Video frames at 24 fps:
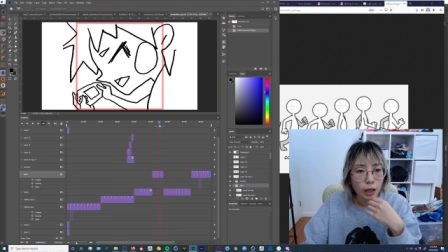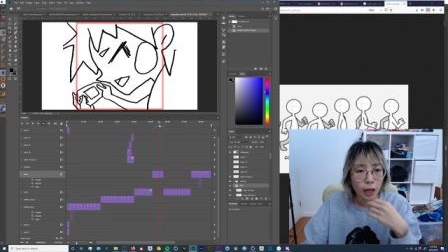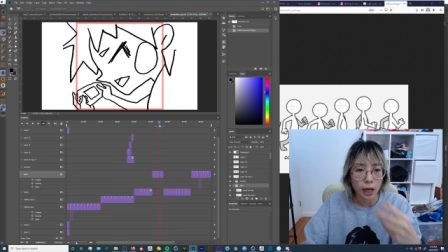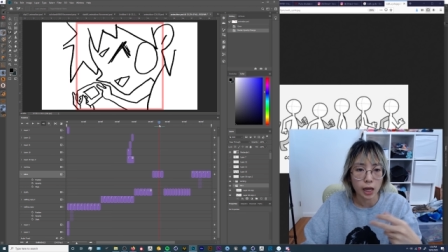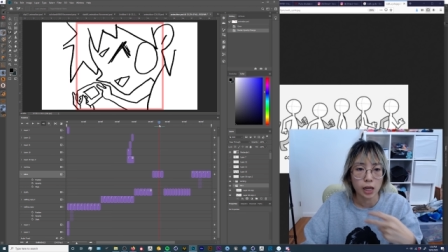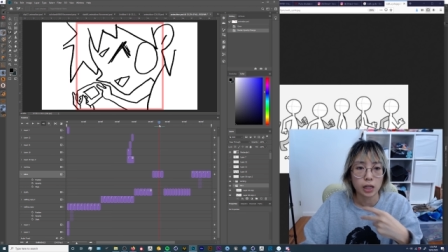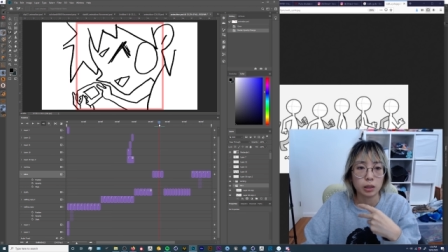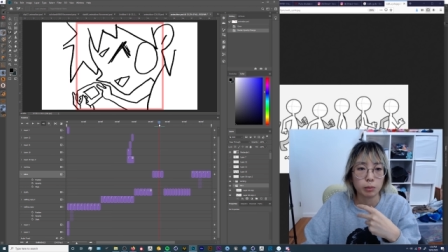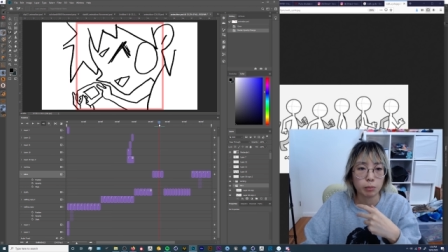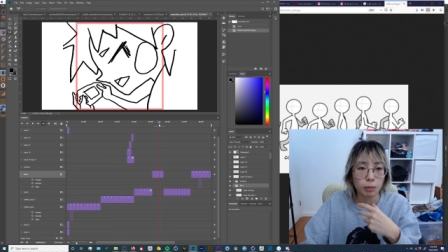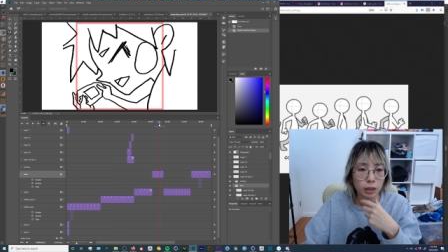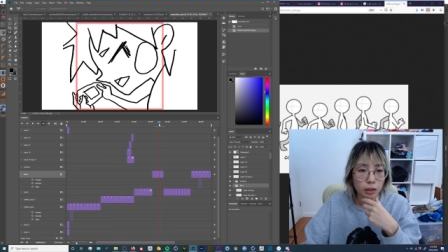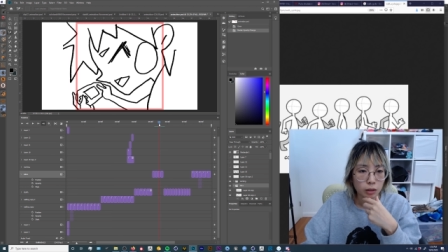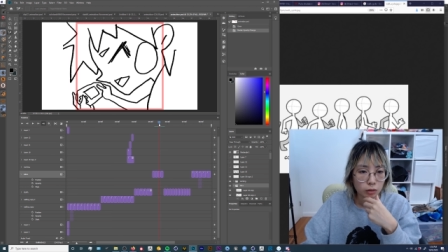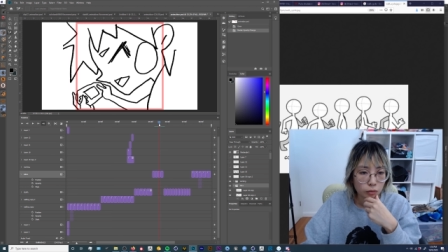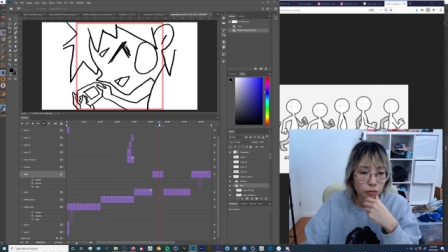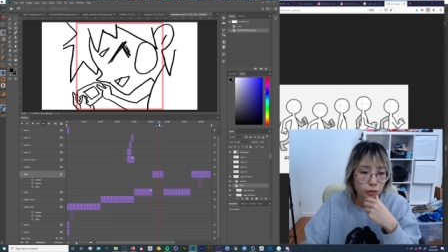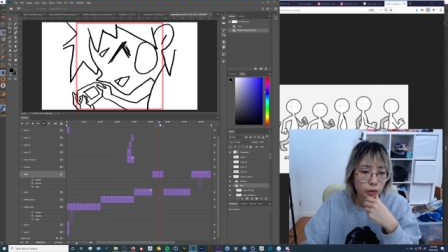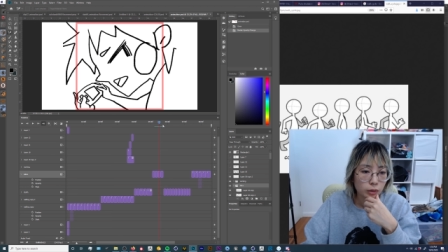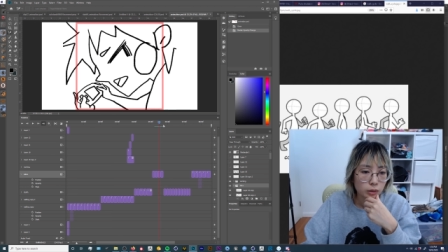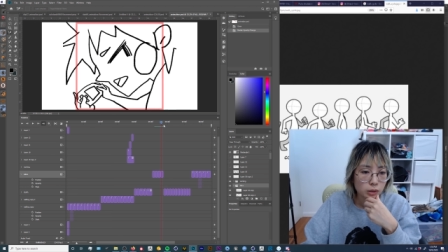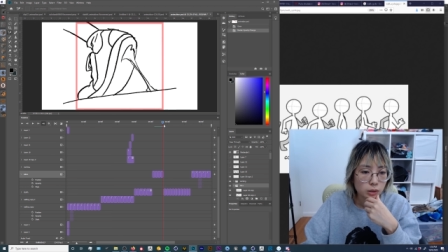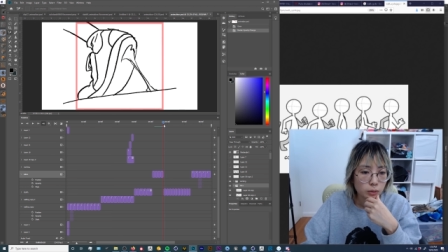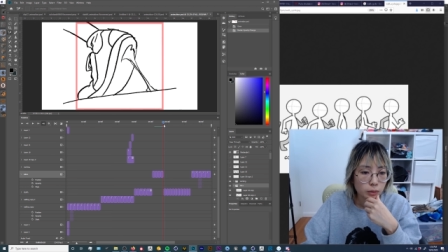animated
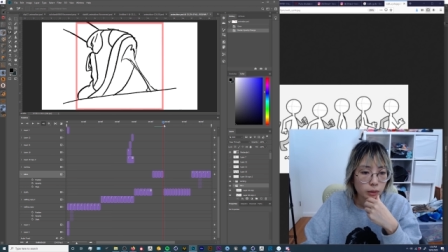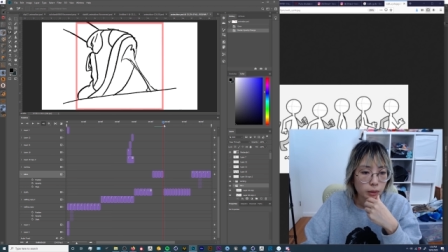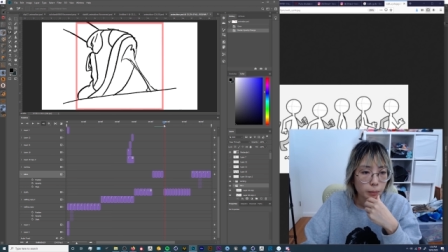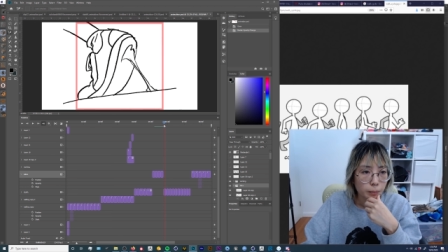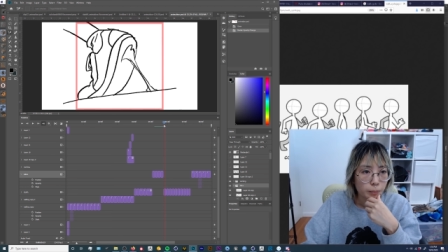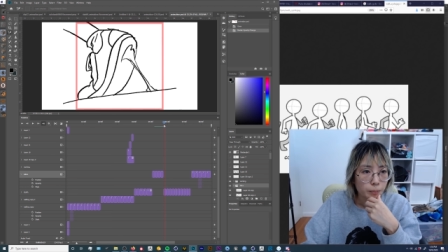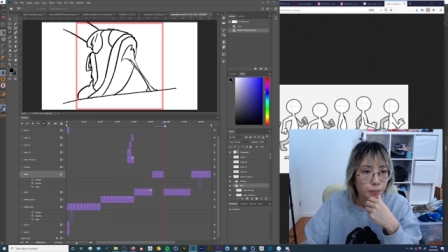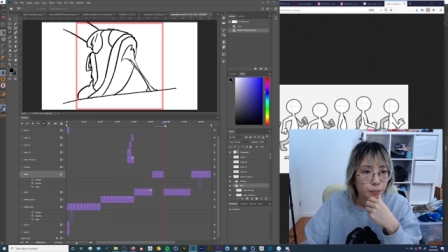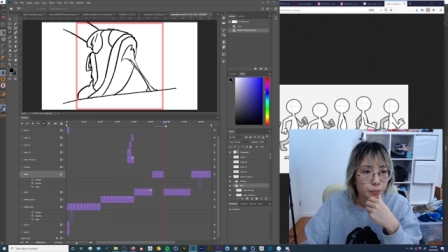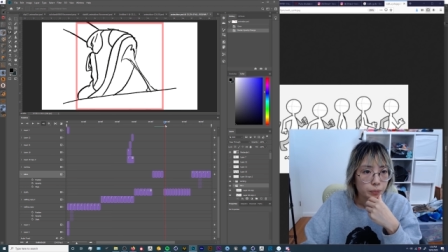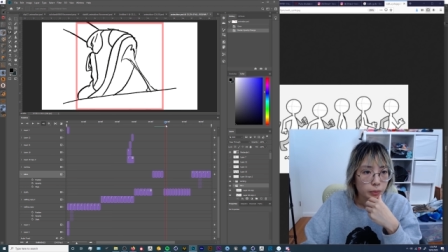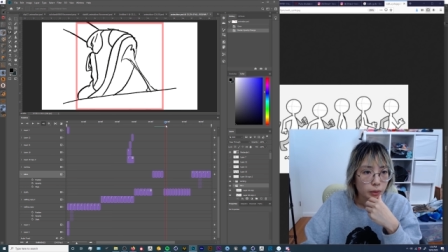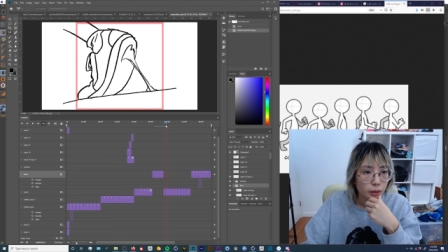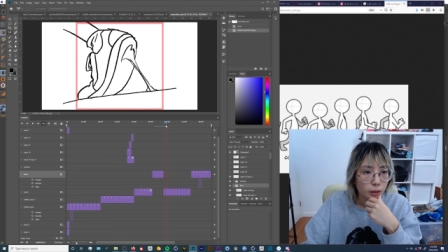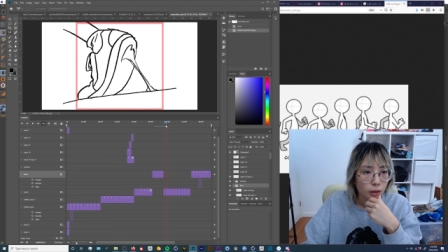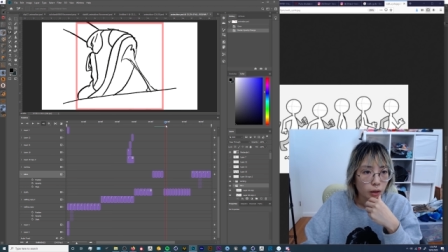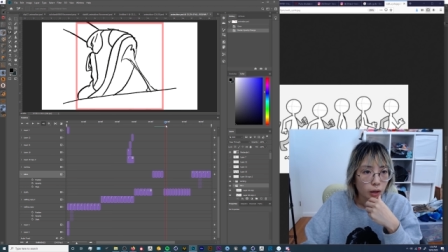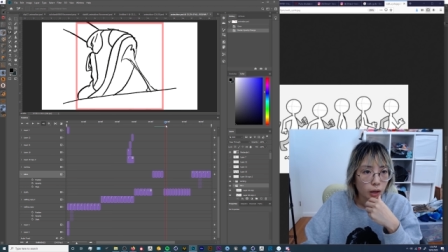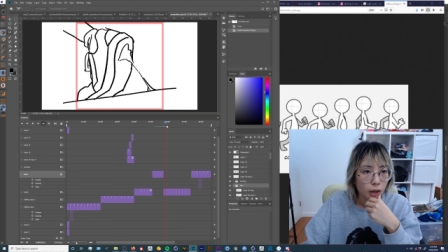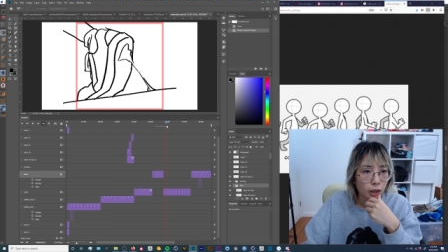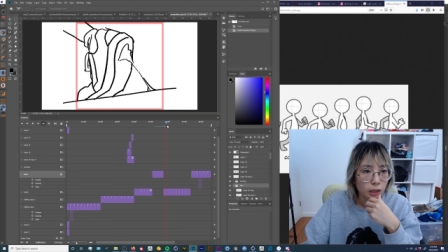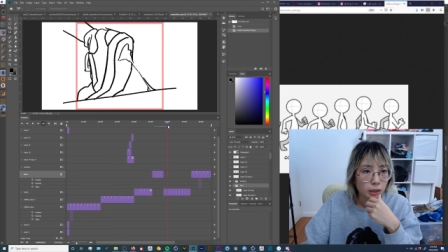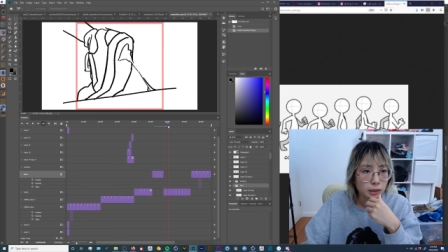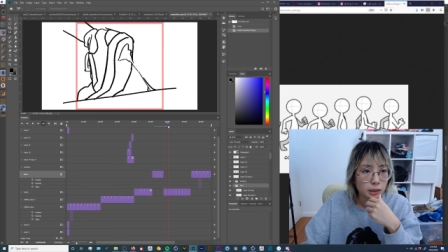feel to it.
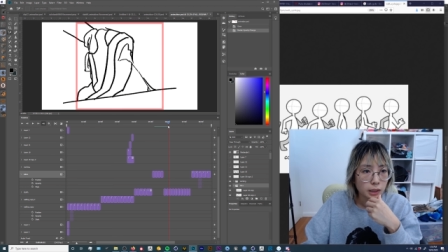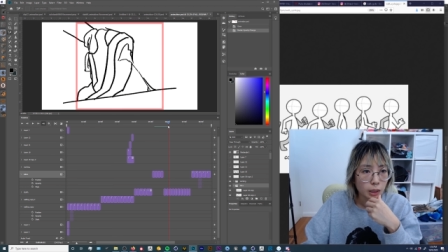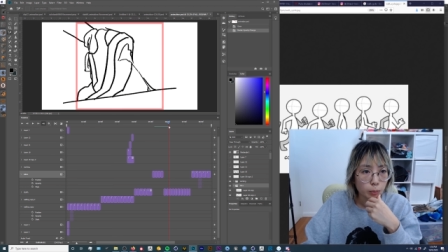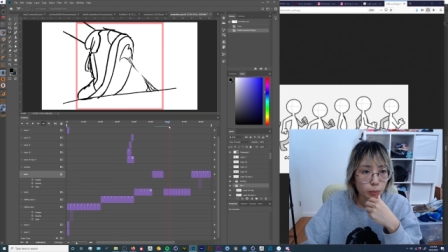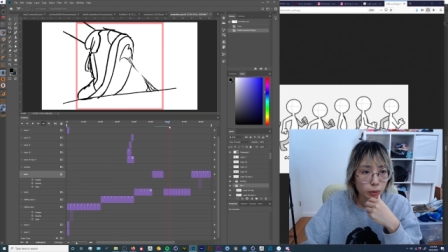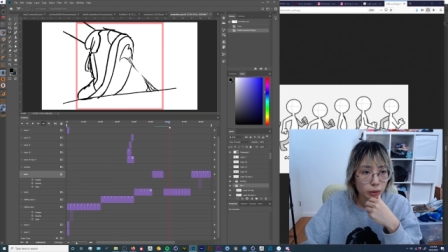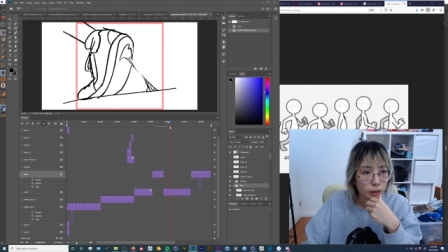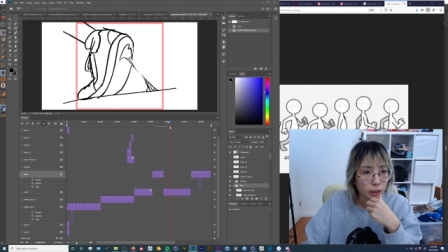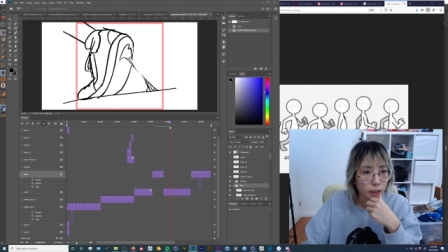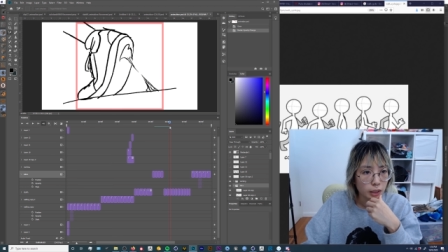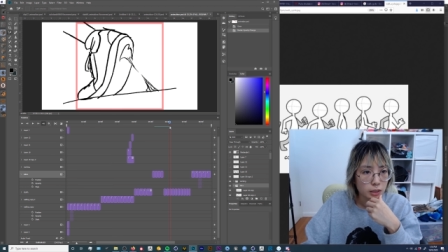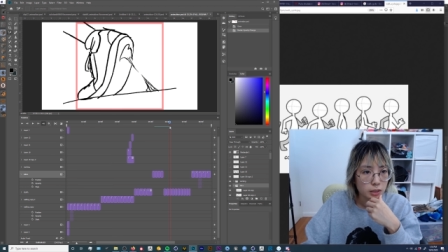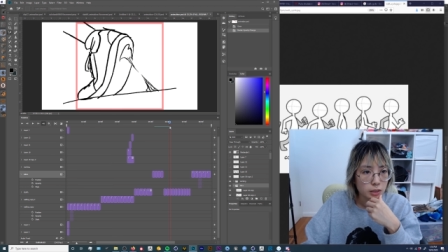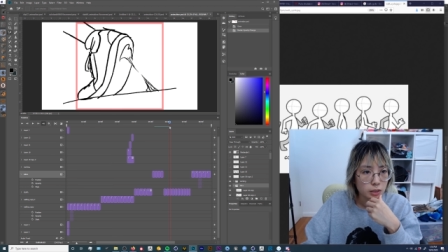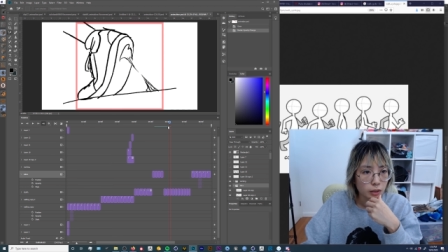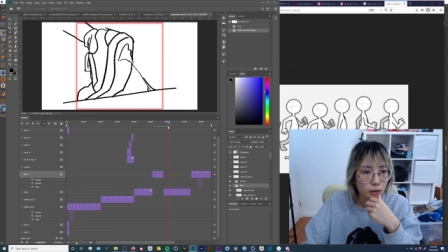Same with this,